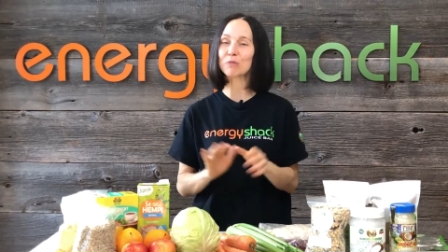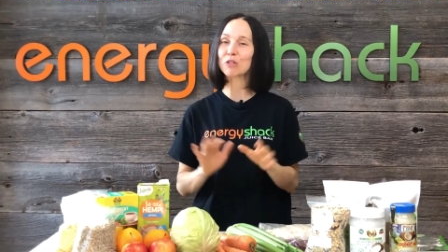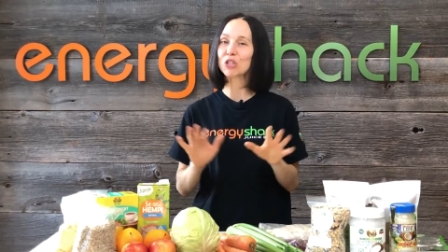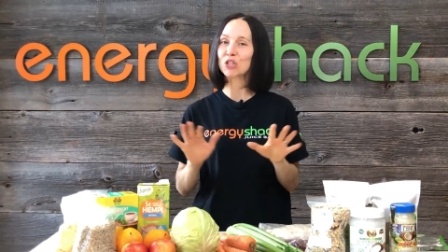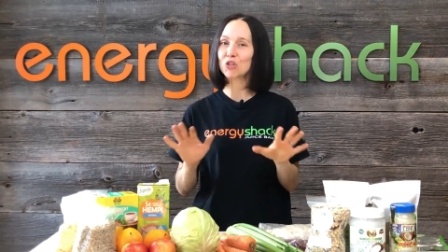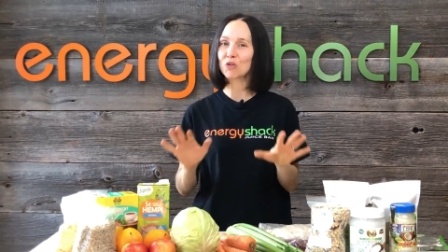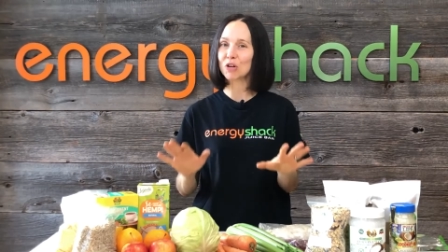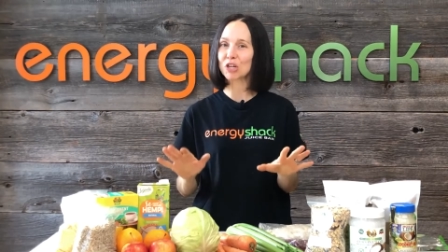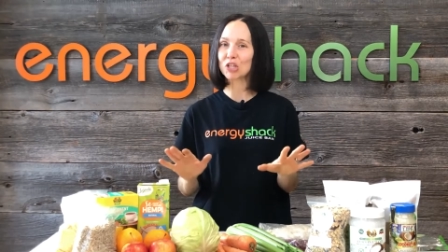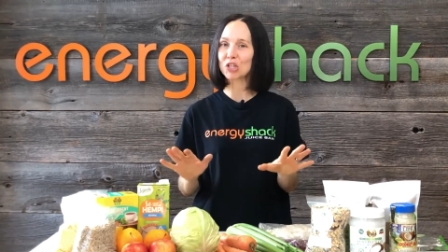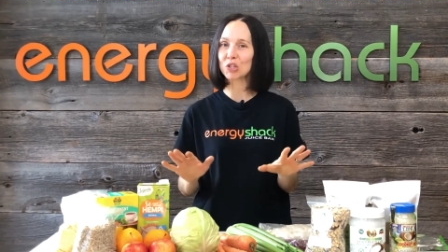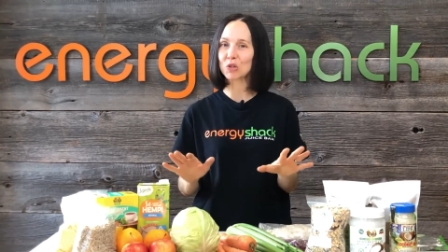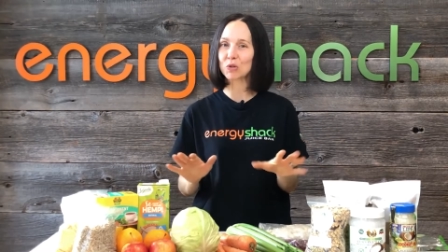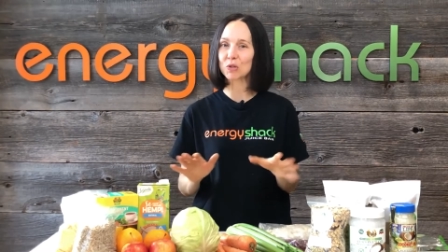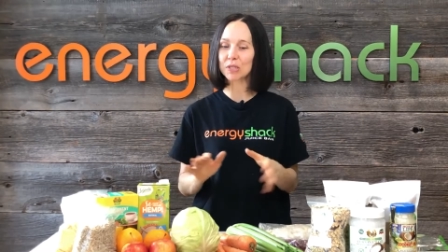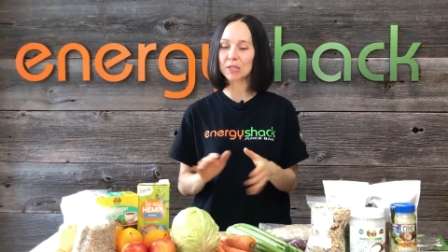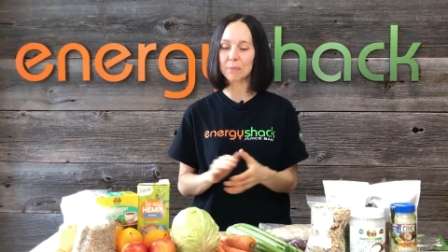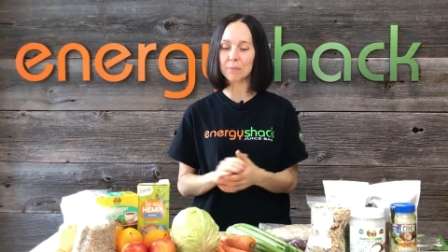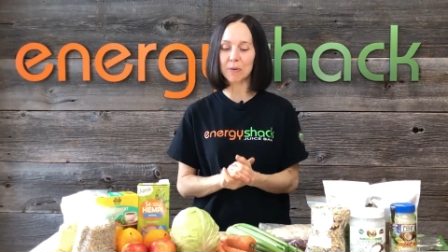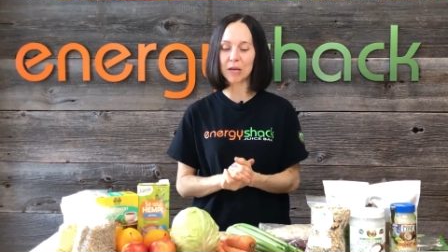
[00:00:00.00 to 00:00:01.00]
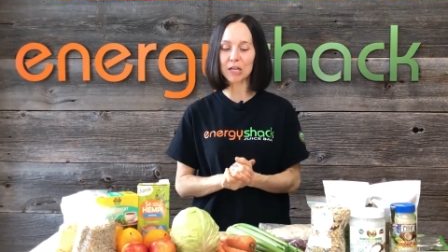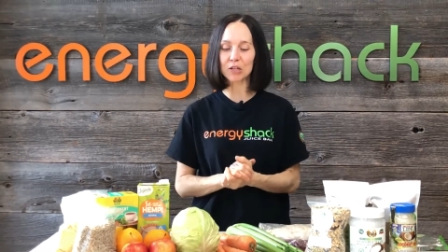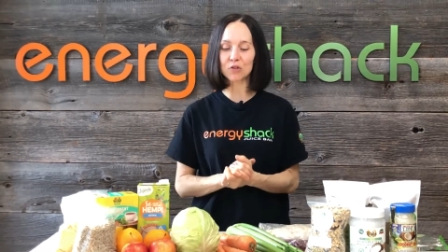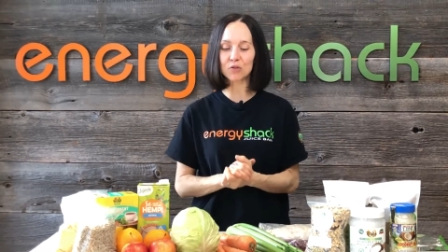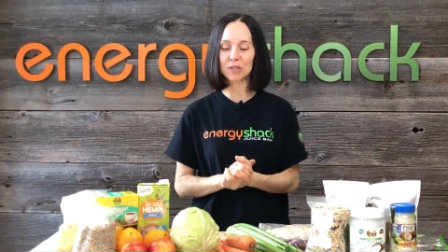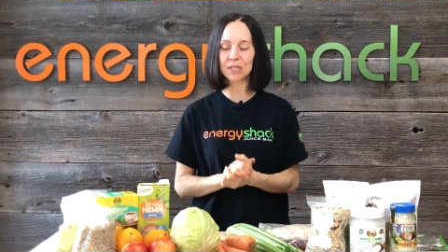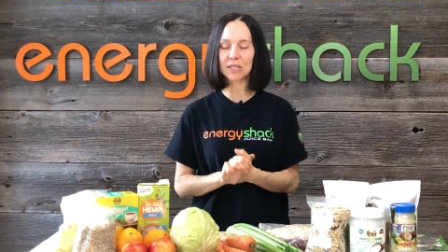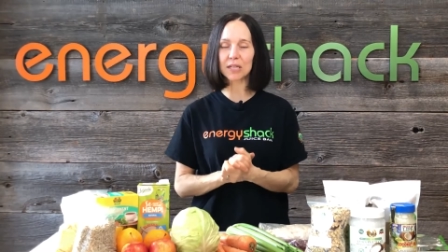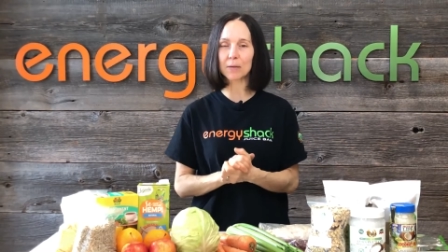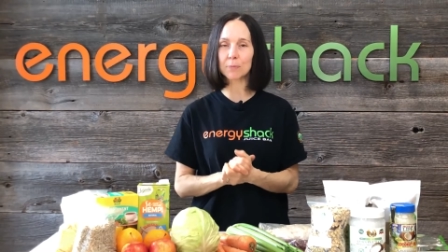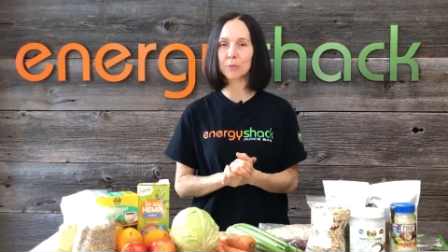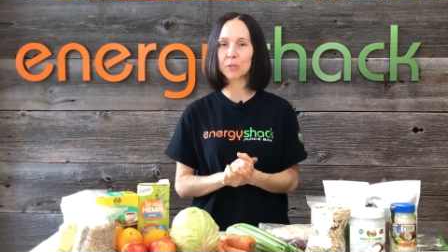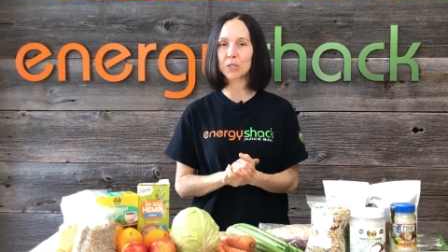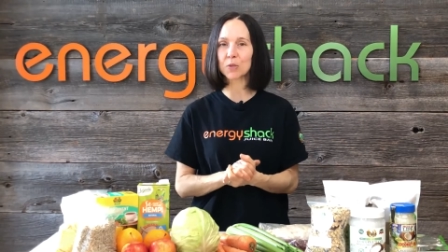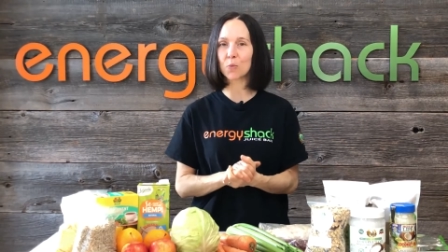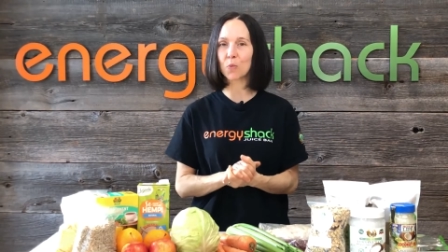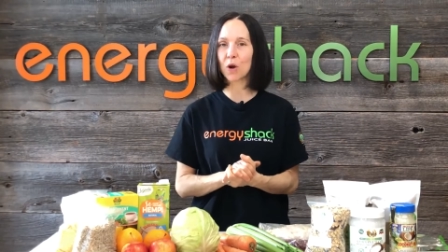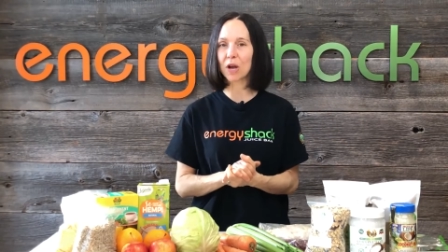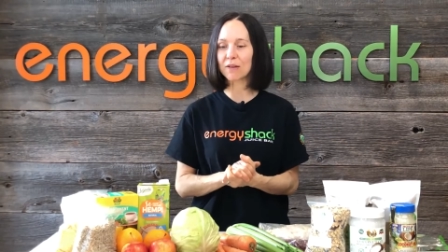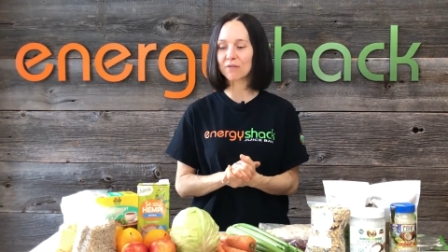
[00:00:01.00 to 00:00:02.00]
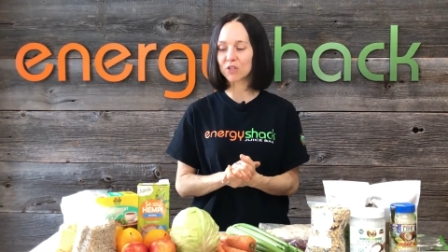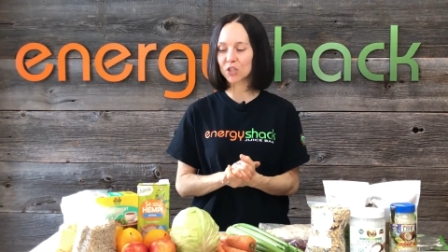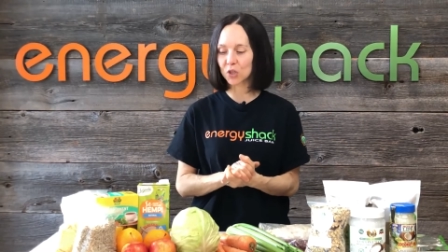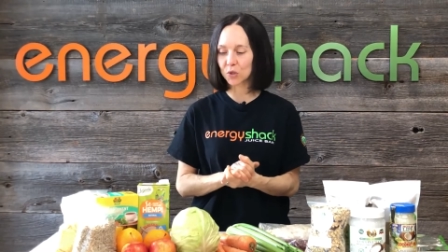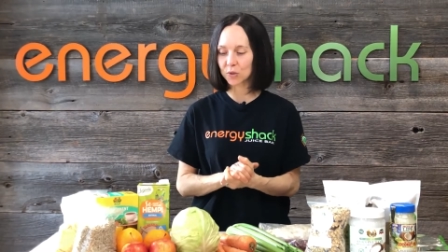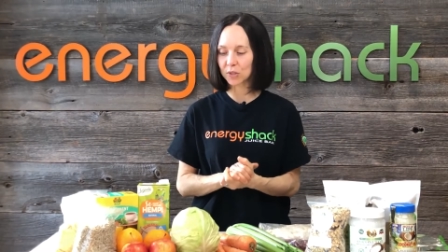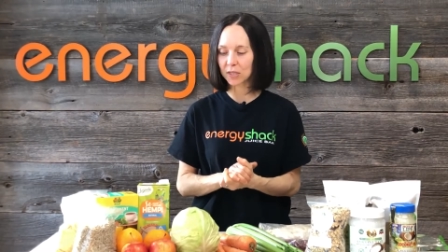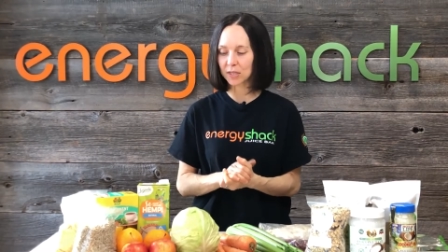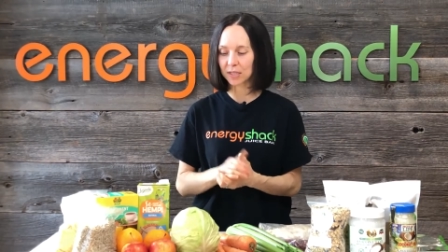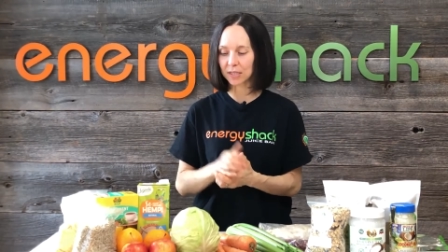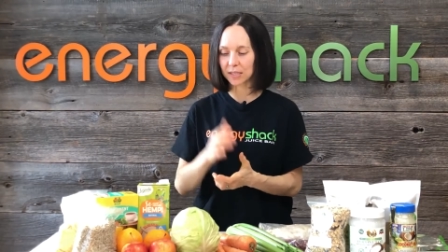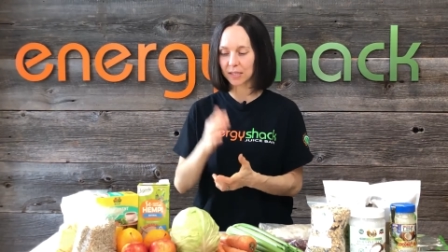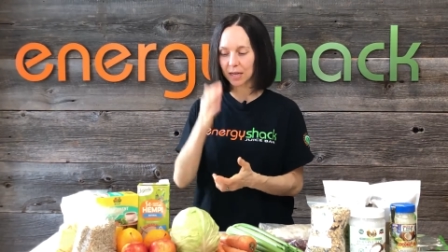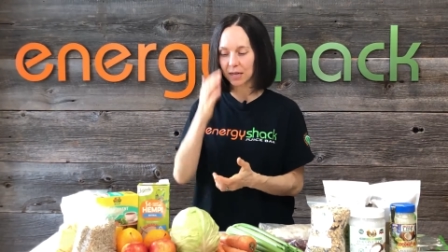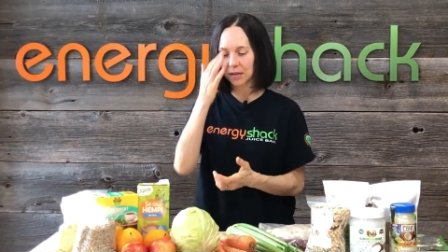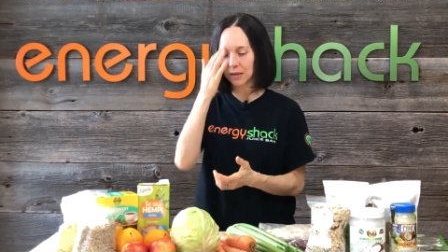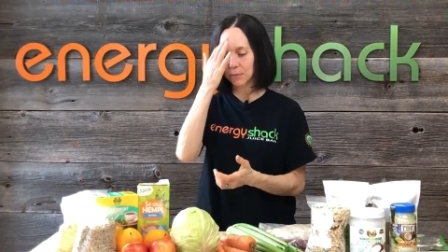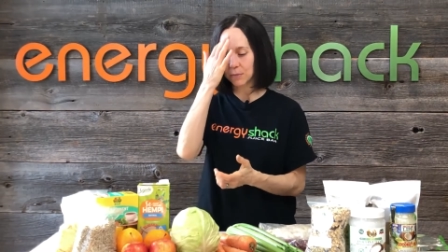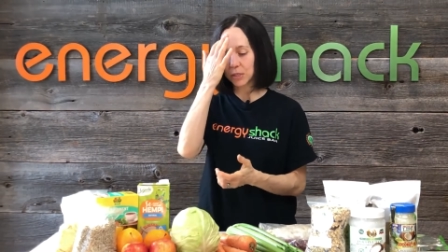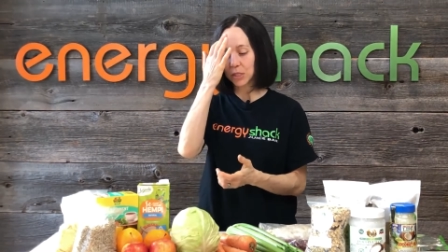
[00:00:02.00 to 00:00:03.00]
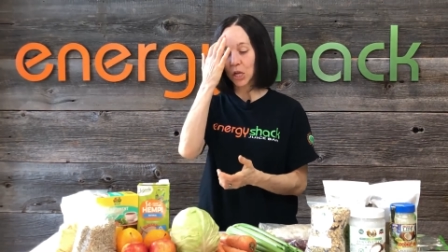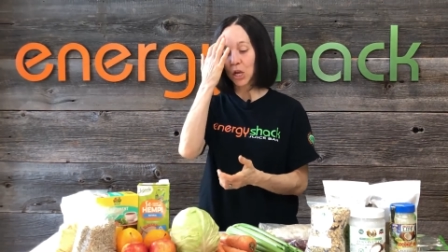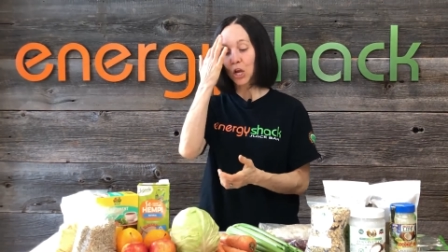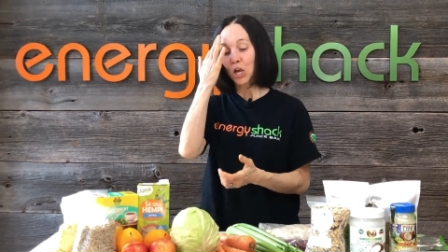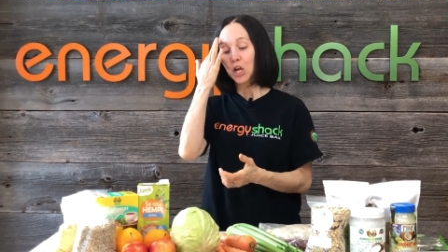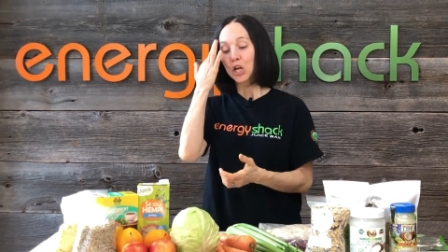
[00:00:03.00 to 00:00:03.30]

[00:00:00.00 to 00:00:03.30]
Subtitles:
just trying to show you some pantry staples and why I've chosen these items.